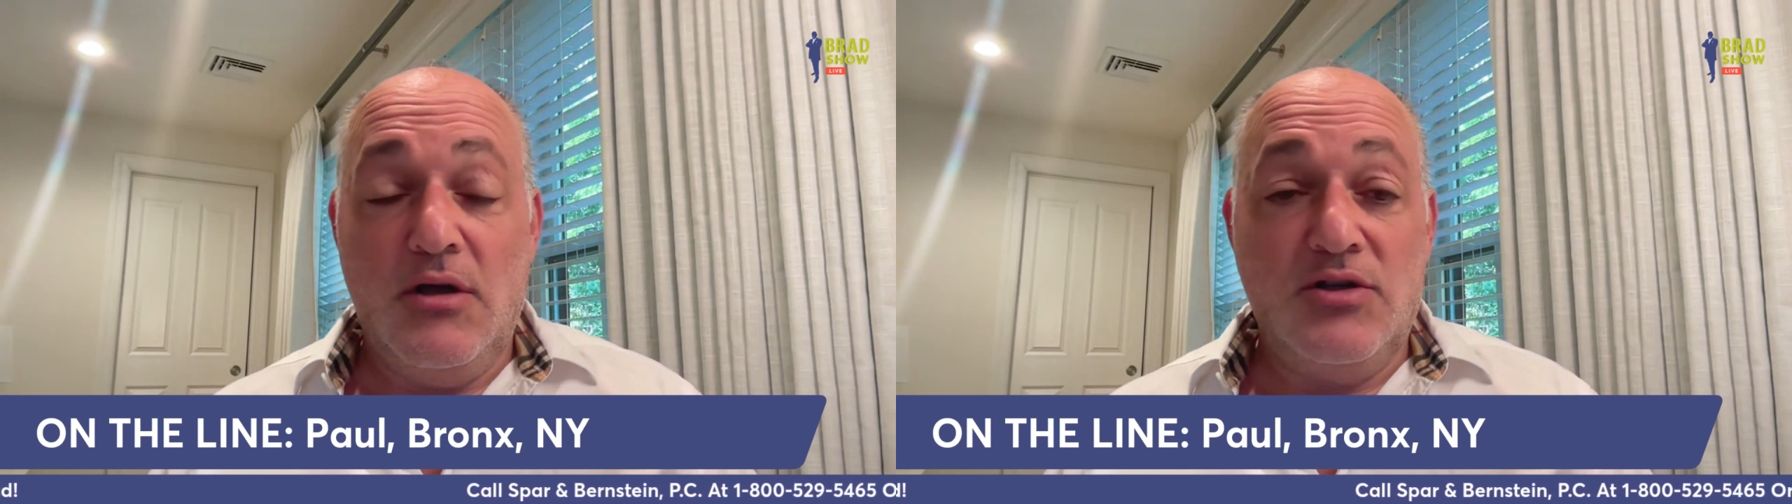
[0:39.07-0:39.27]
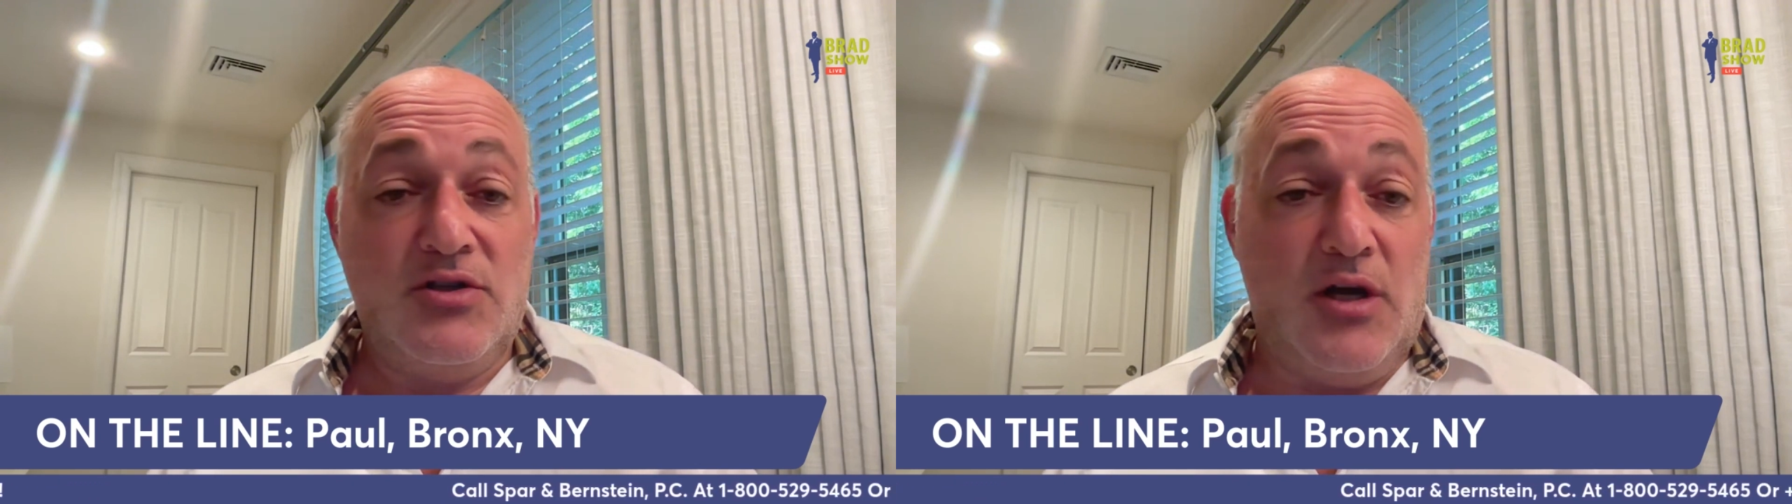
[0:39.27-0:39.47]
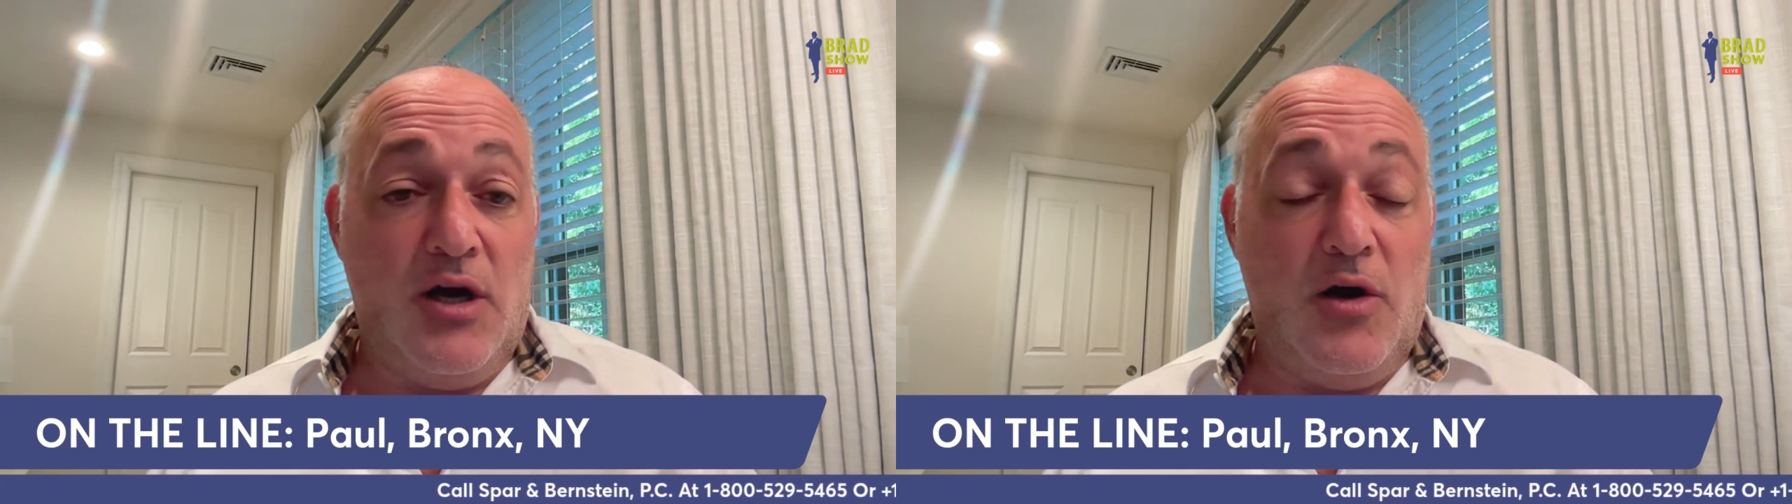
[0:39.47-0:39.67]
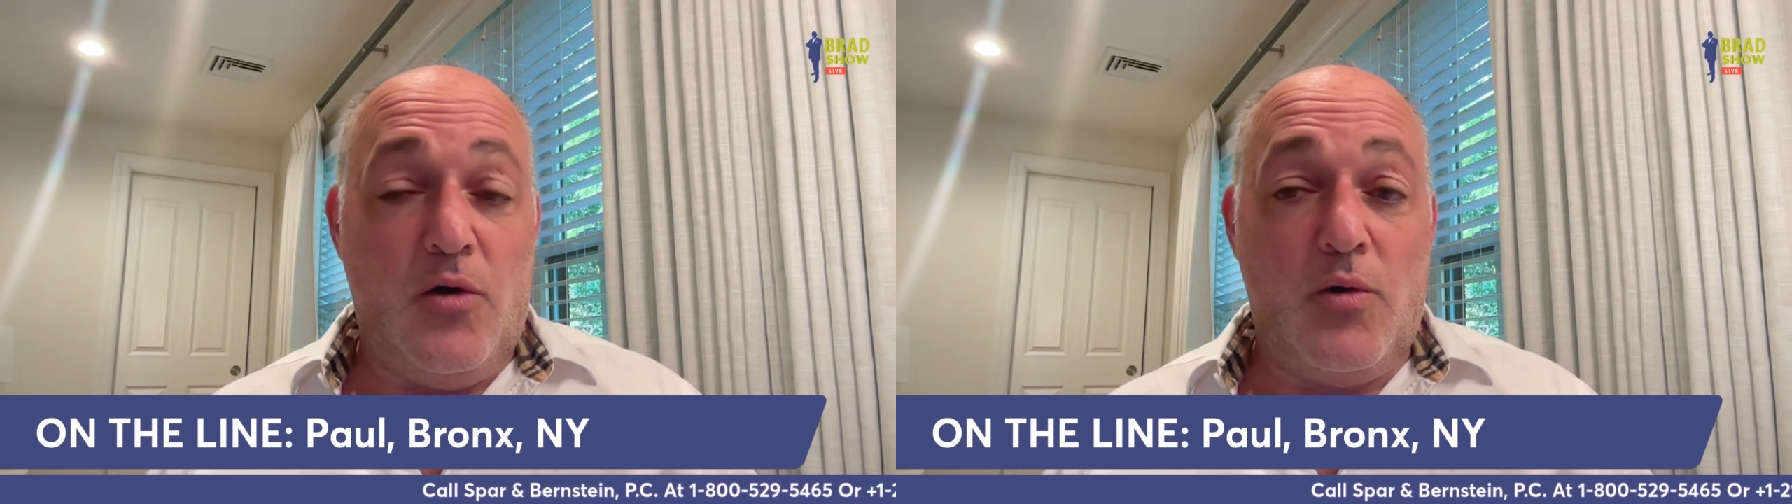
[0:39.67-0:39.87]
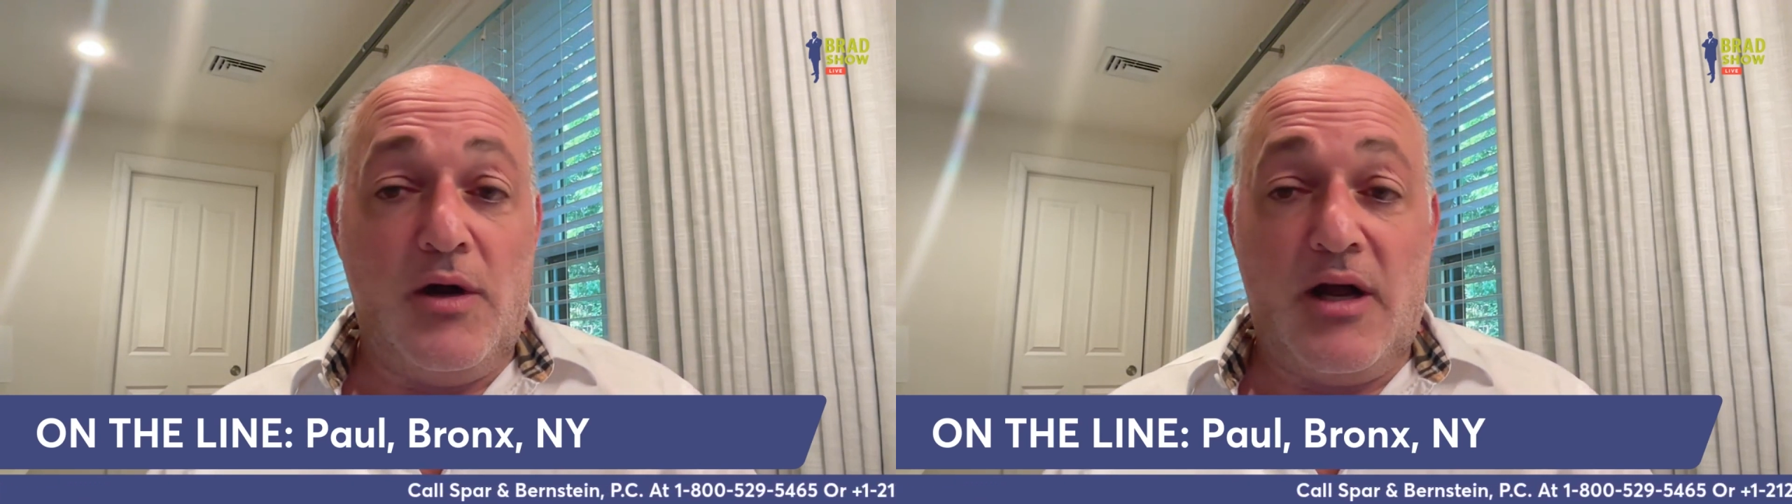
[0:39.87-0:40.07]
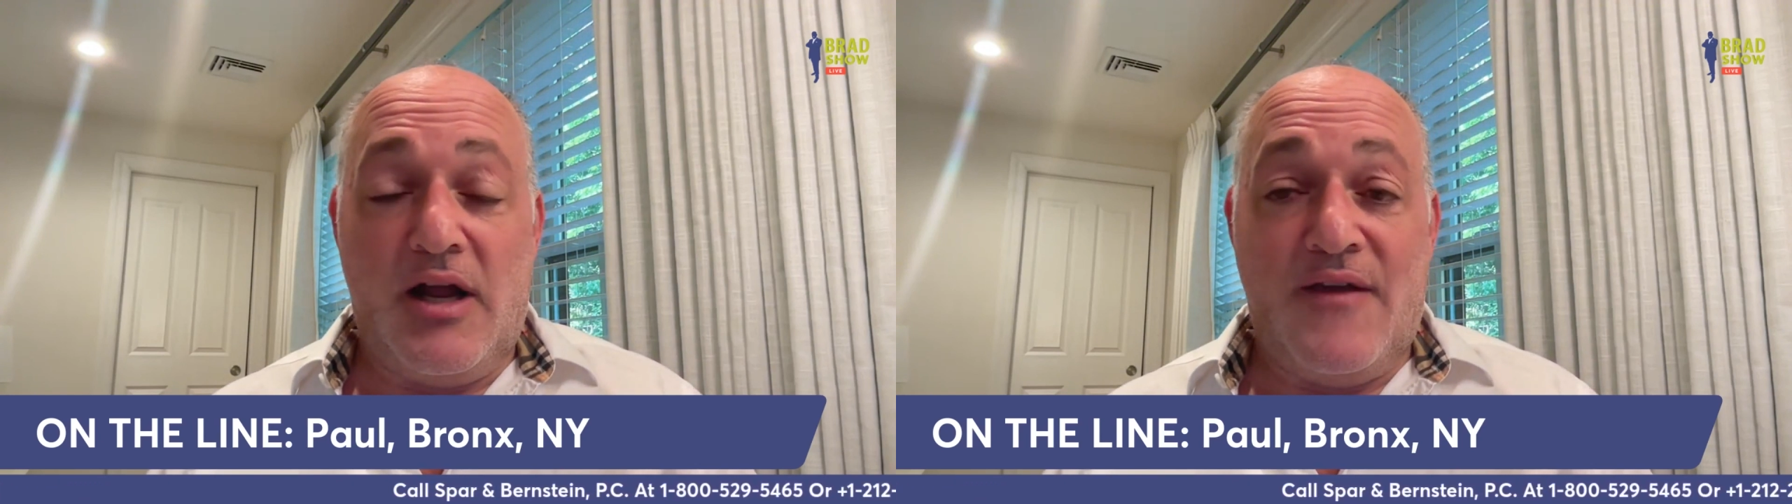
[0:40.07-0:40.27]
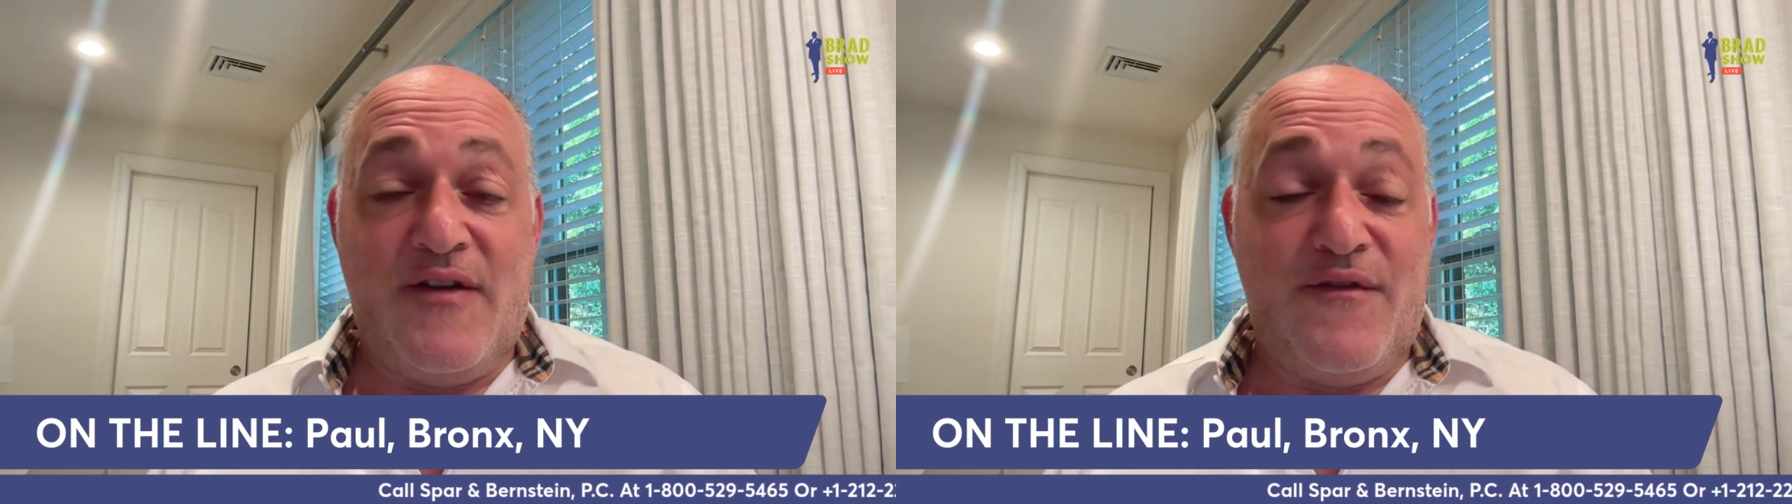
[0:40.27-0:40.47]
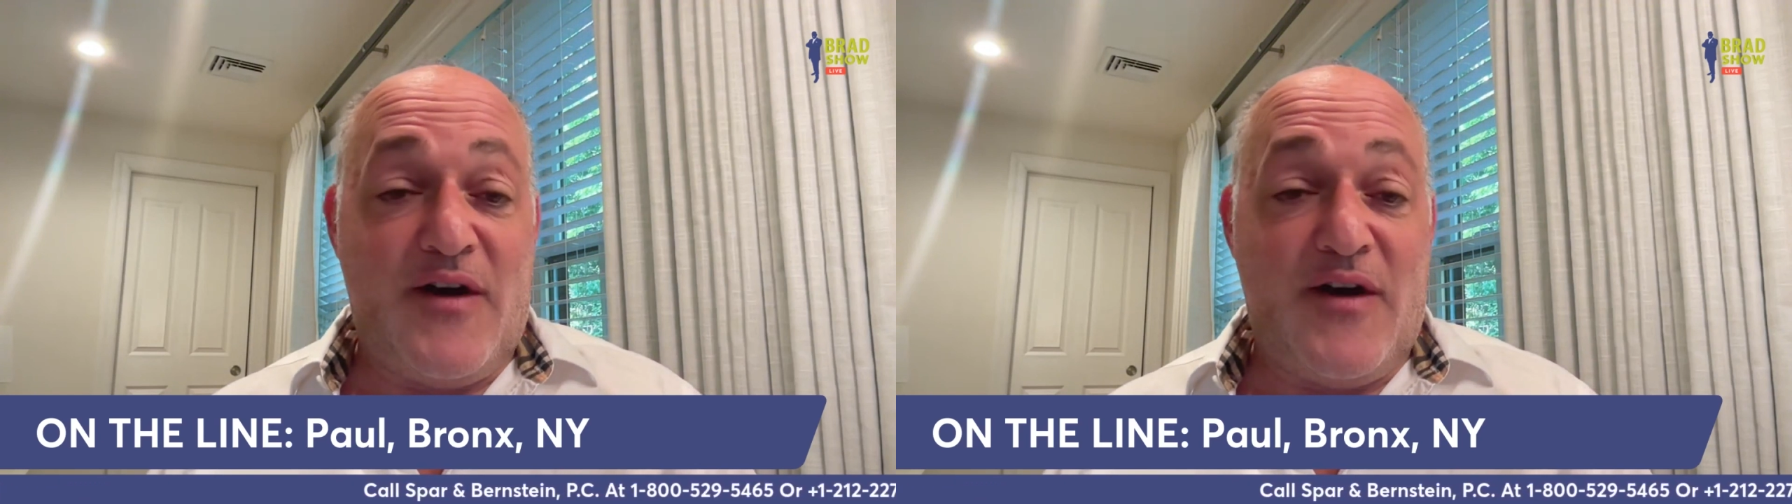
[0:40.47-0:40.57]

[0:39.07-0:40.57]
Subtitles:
So he